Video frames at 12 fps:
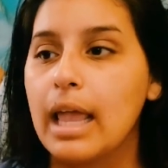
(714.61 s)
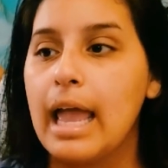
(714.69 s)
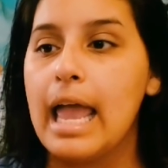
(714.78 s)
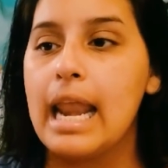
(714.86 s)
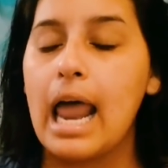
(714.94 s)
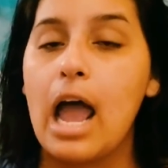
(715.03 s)

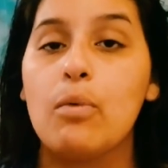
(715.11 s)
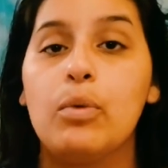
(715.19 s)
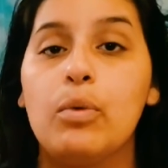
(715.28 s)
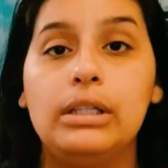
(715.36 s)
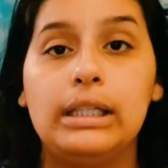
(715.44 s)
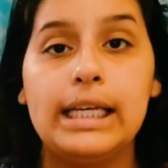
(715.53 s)
And I
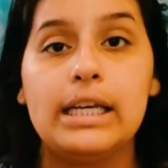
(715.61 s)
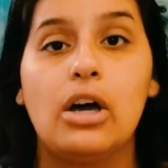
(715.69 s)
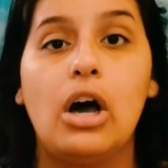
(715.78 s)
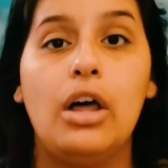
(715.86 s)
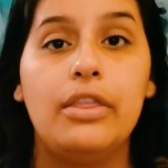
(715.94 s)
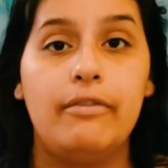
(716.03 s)
will link
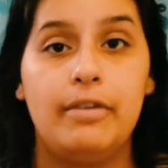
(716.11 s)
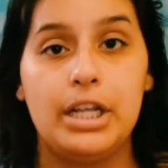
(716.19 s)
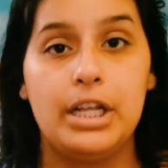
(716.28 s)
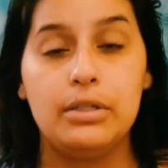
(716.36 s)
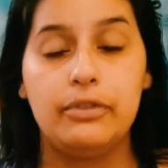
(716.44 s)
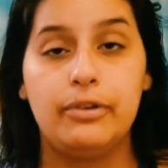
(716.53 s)
all the
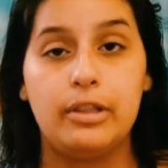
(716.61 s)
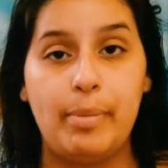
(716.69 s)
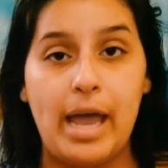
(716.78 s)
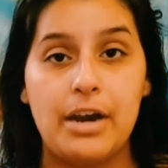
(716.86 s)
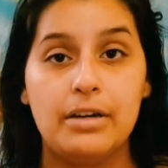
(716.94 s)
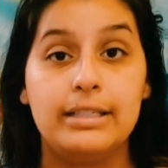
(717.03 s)
videos for the
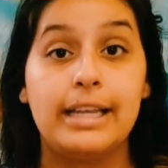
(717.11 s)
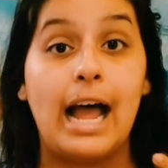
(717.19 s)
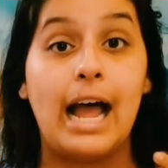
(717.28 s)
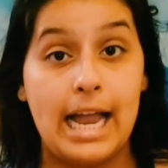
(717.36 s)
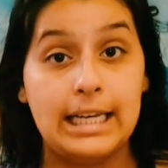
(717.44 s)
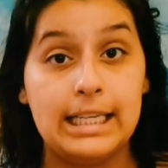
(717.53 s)
patterns that
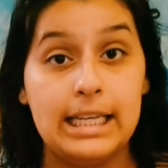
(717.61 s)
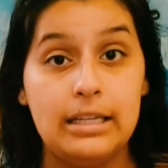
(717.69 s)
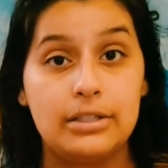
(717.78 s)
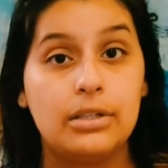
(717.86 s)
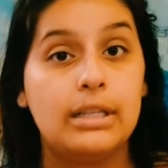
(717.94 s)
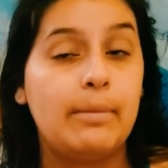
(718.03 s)
I
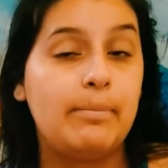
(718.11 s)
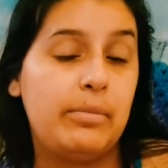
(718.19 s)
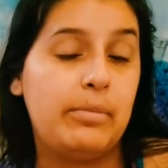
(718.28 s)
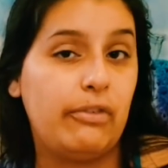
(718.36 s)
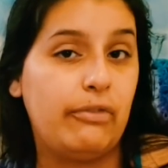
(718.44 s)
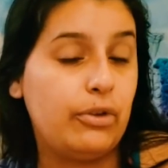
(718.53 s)
did, so that
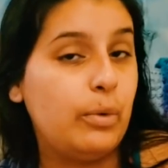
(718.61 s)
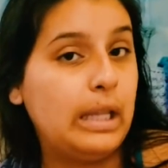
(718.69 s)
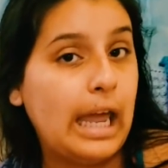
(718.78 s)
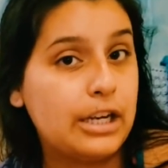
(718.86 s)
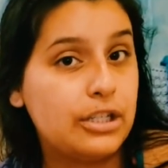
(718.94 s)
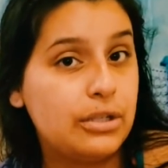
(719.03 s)
maybe if you
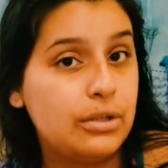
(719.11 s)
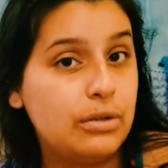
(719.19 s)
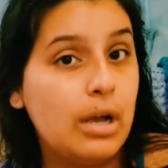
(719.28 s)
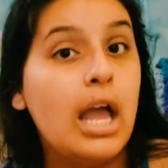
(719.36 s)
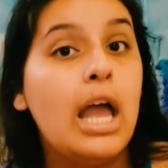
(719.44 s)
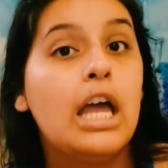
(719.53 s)
would like
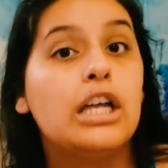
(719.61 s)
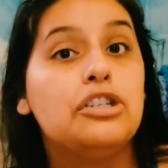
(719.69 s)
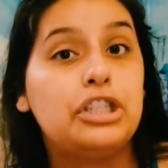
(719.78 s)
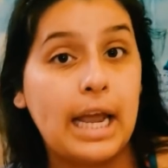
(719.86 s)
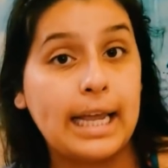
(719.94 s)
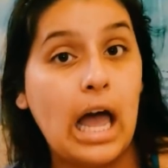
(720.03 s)
to
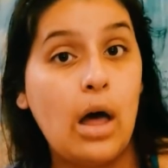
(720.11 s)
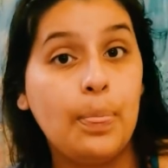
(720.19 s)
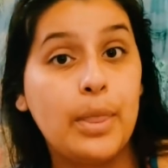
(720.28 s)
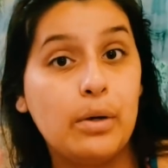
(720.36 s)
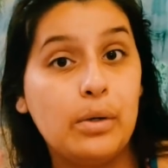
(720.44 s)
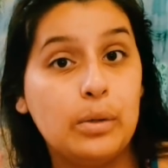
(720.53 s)
check out